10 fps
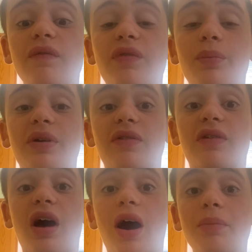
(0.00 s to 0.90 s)
from his
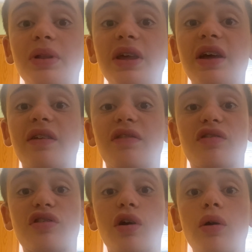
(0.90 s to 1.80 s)
comedy and his
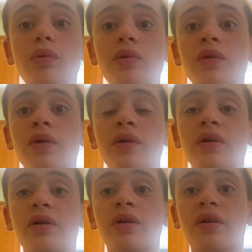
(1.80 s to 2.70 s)
show,
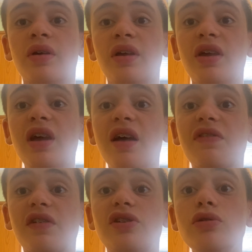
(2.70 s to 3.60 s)
he
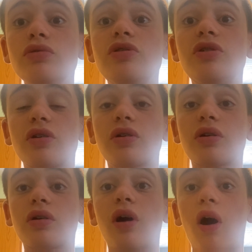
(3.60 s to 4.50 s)
has a huge
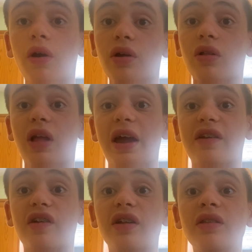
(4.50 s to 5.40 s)
car
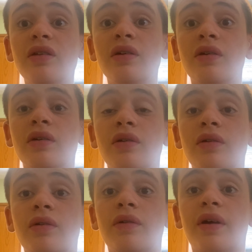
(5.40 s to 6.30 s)
collection,
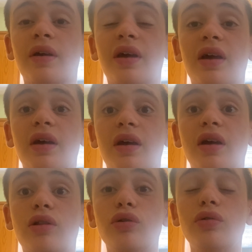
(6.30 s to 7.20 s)

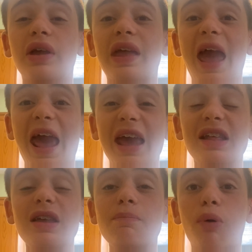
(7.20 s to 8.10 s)
including
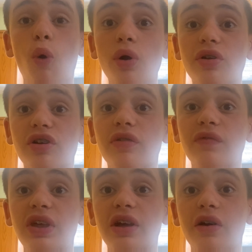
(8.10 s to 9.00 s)
80 Porsche
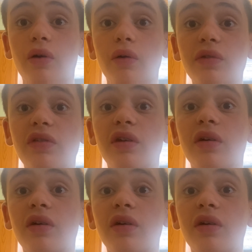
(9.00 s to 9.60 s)
vehicles,